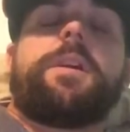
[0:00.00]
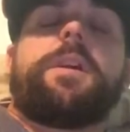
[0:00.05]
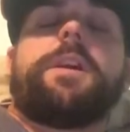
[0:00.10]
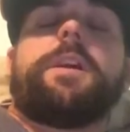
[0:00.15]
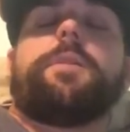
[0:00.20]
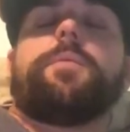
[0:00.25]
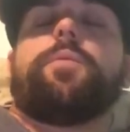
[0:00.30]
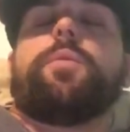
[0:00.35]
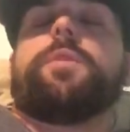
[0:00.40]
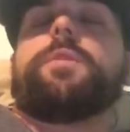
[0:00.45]

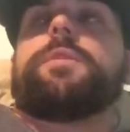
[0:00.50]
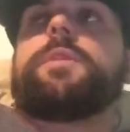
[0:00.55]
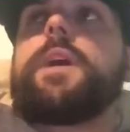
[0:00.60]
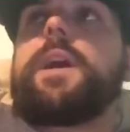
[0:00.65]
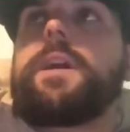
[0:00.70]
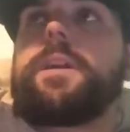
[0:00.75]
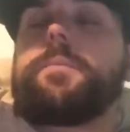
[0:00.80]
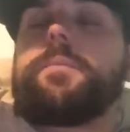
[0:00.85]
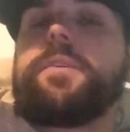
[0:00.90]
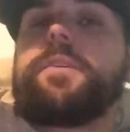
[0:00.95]
It was
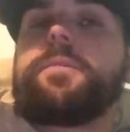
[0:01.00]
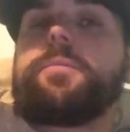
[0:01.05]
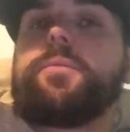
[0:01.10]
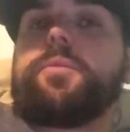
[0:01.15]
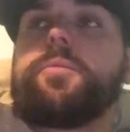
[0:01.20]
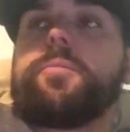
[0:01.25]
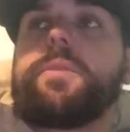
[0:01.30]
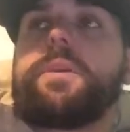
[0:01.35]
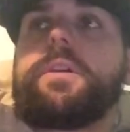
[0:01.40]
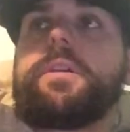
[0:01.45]
not
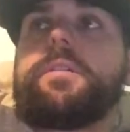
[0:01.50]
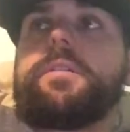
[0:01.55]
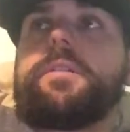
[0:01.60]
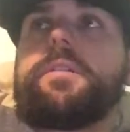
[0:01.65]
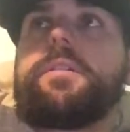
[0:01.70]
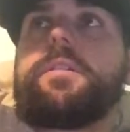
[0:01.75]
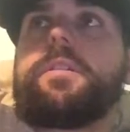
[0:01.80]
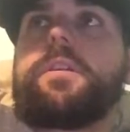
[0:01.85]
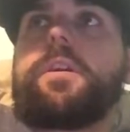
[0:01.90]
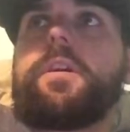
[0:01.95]
admissible because
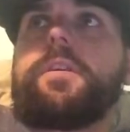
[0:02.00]
the